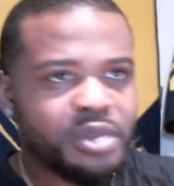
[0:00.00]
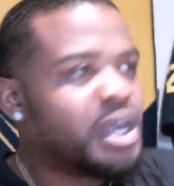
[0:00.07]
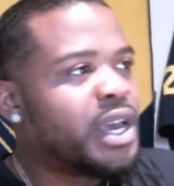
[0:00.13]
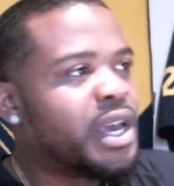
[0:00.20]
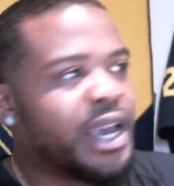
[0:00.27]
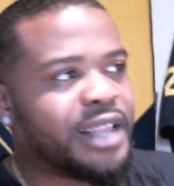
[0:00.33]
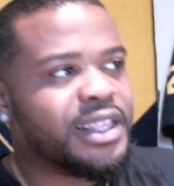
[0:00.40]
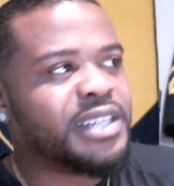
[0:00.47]

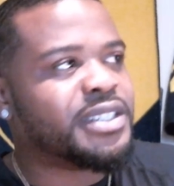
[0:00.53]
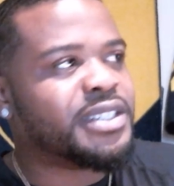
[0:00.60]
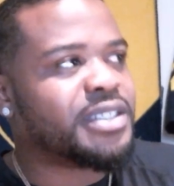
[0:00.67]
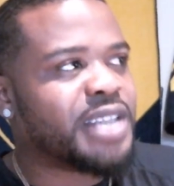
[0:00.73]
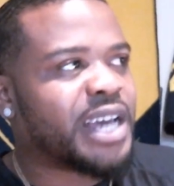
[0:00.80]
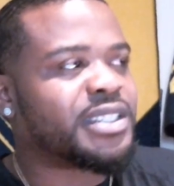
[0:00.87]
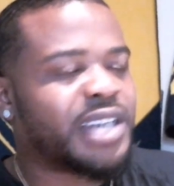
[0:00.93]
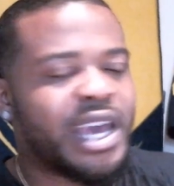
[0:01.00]
in these
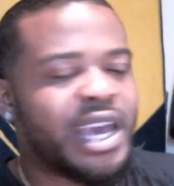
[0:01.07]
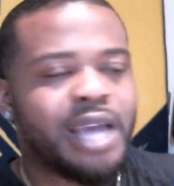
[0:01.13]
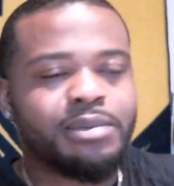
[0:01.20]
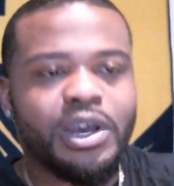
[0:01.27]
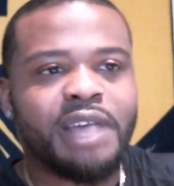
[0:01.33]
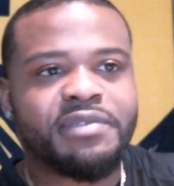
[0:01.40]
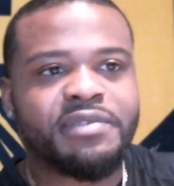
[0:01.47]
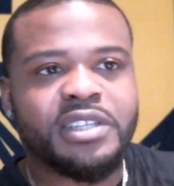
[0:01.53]
next games,
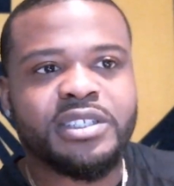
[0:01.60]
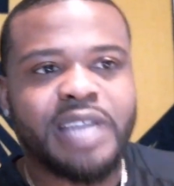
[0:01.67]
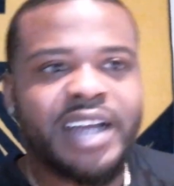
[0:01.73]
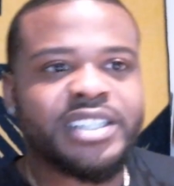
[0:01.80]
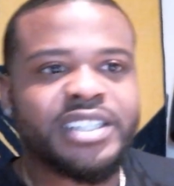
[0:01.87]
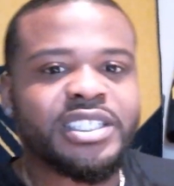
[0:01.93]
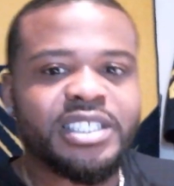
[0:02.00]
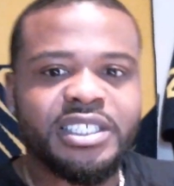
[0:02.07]
you'll have to
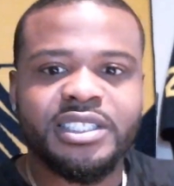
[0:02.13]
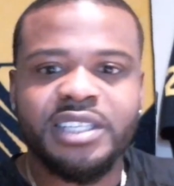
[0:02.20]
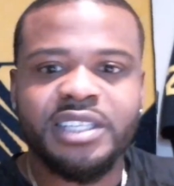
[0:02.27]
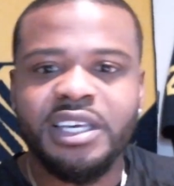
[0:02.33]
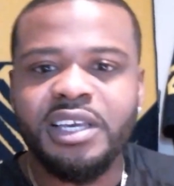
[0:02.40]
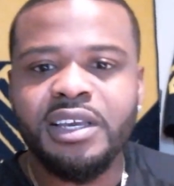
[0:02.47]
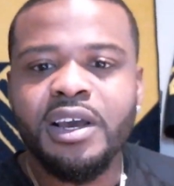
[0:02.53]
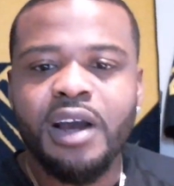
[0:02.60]
actually
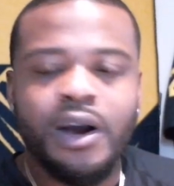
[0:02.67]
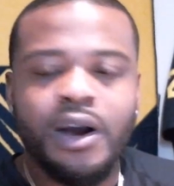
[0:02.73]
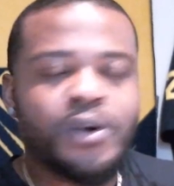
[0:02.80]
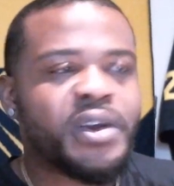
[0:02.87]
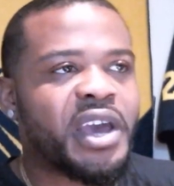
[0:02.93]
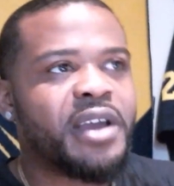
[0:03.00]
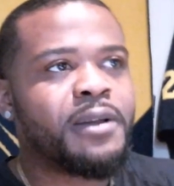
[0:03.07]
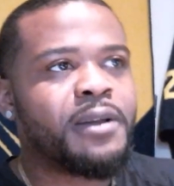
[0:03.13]
see,
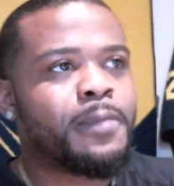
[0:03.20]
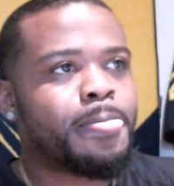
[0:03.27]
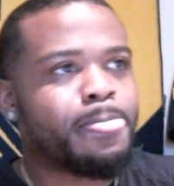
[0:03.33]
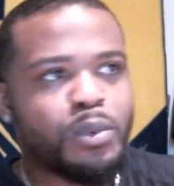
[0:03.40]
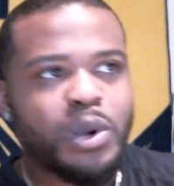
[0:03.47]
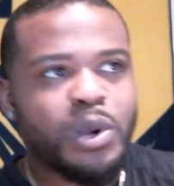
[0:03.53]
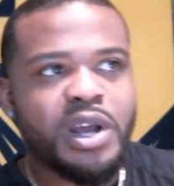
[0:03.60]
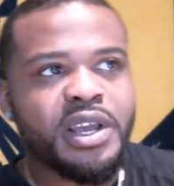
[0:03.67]
okay, the
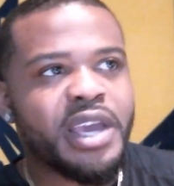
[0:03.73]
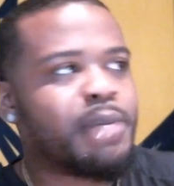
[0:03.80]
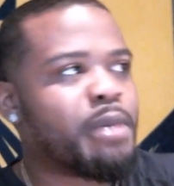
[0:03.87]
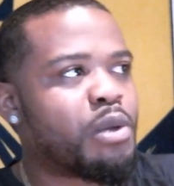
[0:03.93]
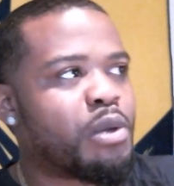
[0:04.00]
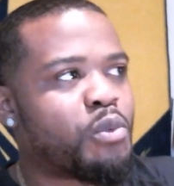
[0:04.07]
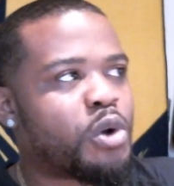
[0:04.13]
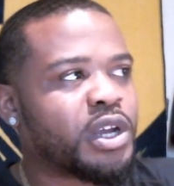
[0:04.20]
run game
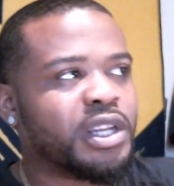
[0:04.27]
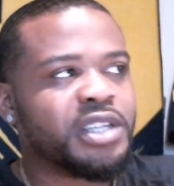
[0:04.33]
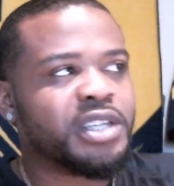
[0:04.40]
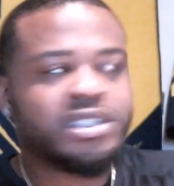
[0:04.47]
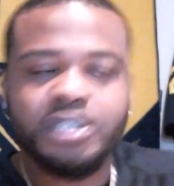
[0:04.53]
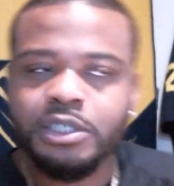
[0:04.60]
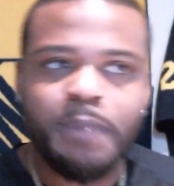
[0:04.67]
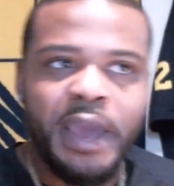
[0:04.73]
ain't working, let's
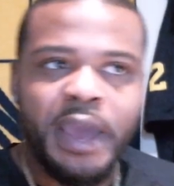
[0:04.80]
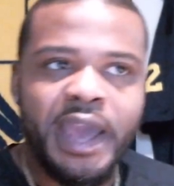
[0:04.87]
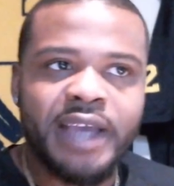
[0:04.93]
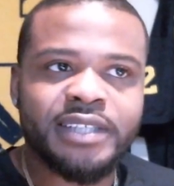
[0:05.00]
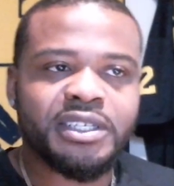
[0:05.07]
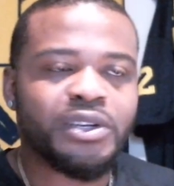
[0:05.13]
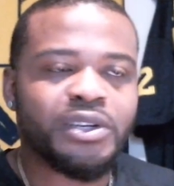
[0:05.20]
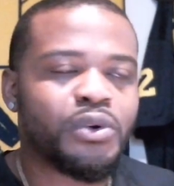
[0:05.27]
just
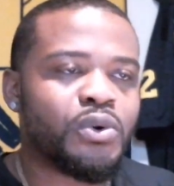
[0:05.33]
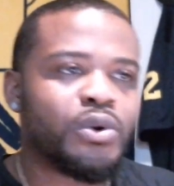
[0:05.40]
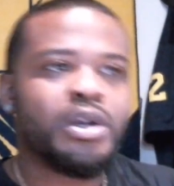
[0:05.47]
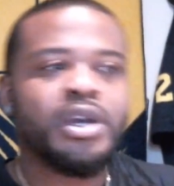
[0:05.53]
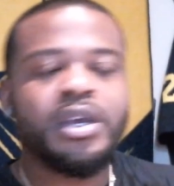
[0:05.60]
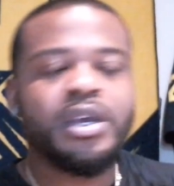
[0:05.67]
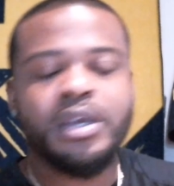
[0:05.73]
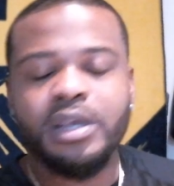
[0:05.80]
pass it, or,
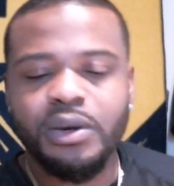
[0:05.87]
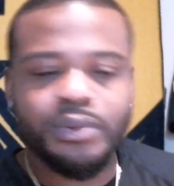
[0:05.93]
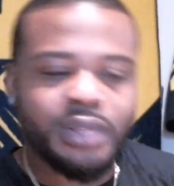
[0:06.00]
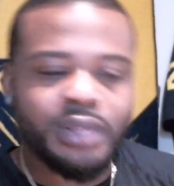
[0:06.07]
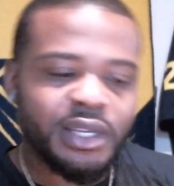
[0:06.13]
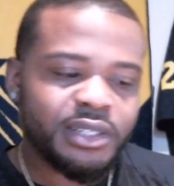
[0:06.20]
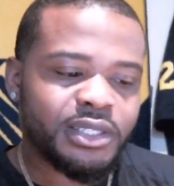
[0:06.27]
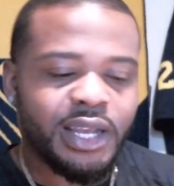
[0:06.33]
you know,
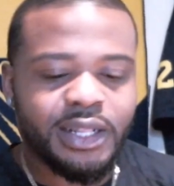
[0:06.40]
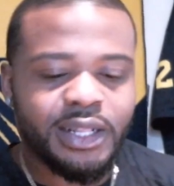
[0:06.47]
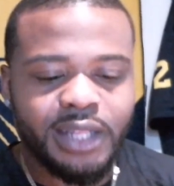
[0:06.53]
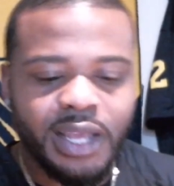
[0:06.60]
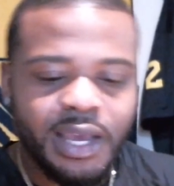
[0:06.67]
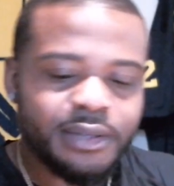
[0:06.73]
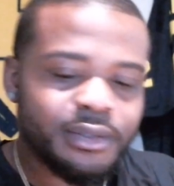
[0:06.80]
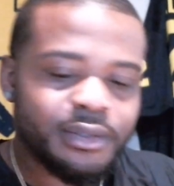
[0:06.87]
things like
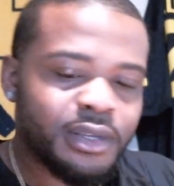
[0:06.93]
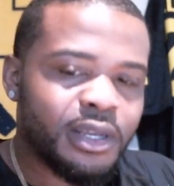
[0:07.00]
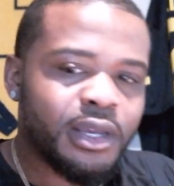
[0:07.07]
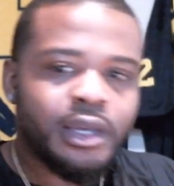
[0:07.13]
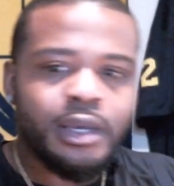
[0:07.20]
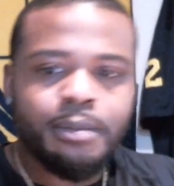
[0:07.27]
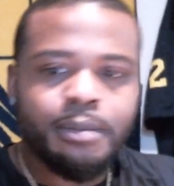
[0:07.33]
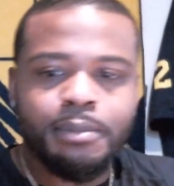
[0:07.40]
that.
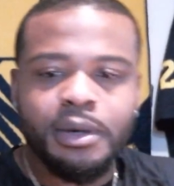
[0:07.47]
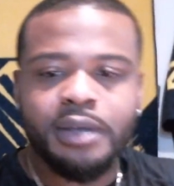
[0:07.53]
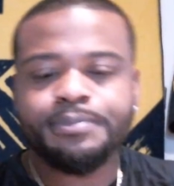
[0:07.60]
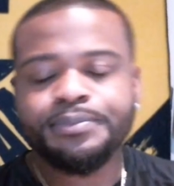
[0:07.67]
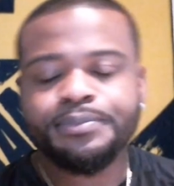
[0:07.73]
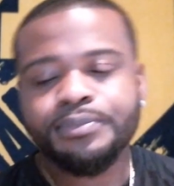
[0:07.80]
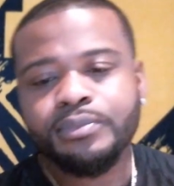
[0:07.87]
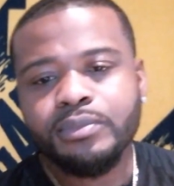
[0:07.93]
But
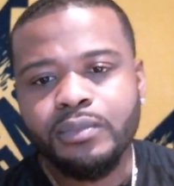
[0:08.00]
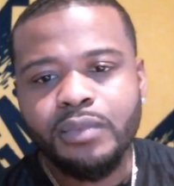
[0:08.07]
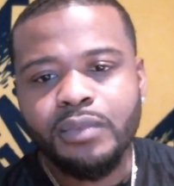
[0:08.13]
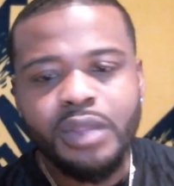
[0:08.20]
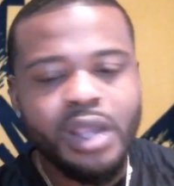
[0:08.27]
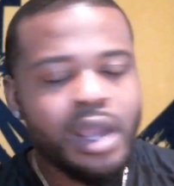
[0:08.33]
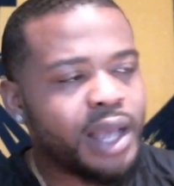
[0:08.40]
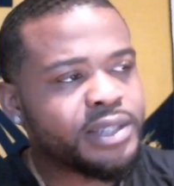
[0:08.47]

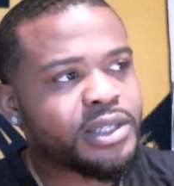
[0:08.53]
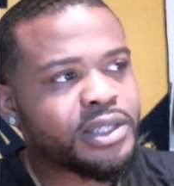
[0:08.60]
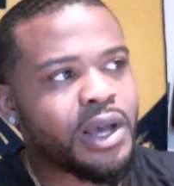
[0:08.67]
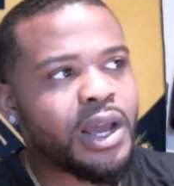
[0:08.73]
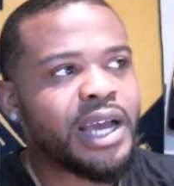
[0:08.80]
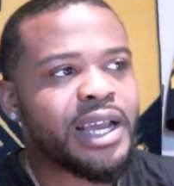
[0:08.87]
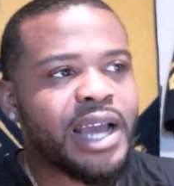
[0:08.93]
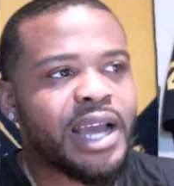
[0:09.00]
that's all
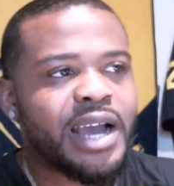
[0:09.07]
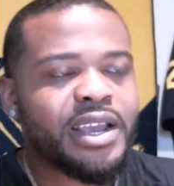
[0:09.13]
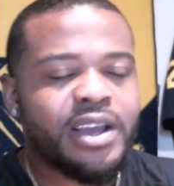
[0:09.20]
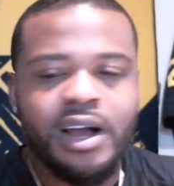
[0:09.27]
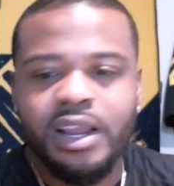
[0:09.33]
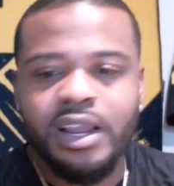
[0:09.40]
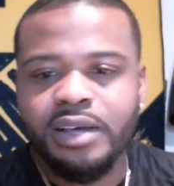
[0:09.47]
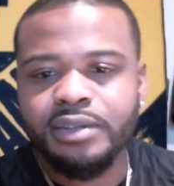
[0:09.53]
I got,
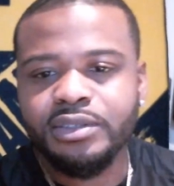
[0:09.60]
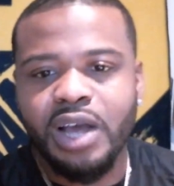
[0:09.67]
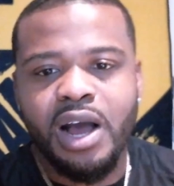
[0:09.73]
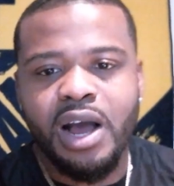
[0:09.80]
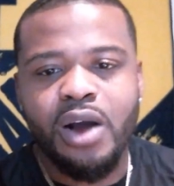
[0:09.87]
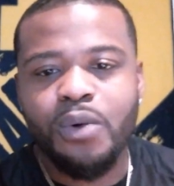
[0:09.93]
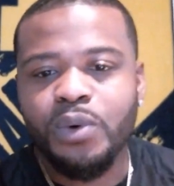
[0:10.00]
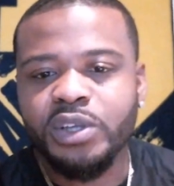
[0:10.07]
y'all. I
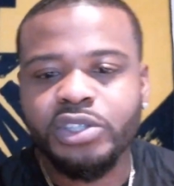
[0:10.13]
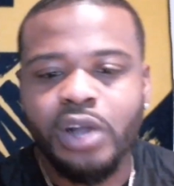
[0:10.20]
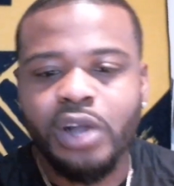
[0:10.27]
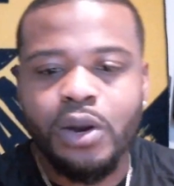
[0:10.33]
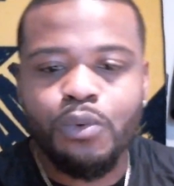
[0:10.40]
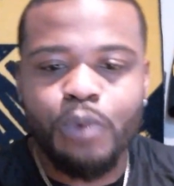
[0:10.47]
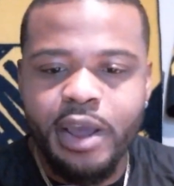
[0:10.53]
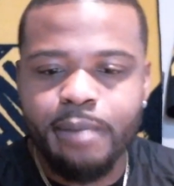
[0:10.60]
don't want to start
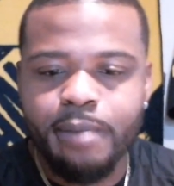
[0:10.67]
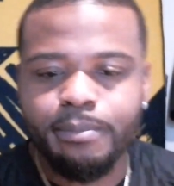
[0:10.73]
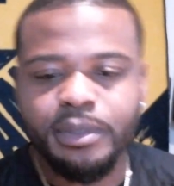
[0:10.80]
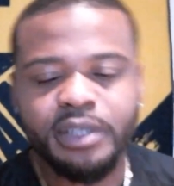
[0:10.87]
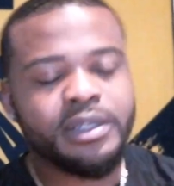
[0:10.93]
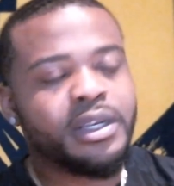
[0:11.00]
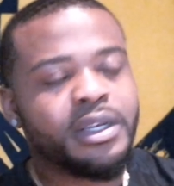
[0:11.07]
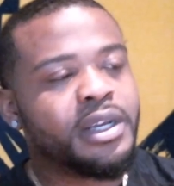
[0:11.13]

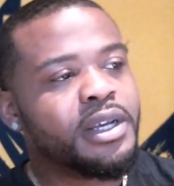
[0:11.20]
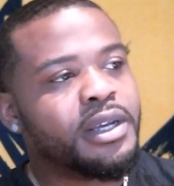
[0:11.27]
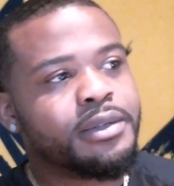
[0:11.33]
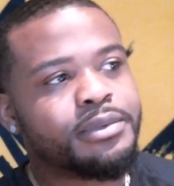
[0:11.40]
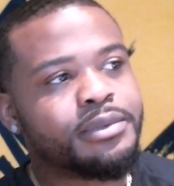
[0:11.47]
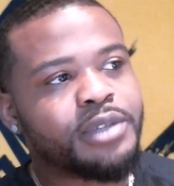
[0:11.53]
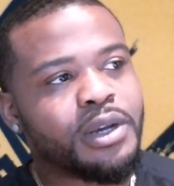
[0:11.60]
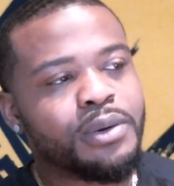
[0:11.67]
rambling.
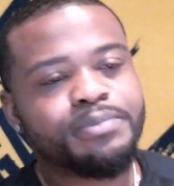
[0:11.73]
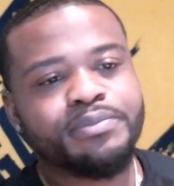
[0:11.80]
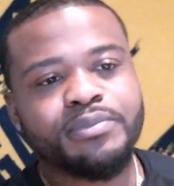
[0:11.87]
So,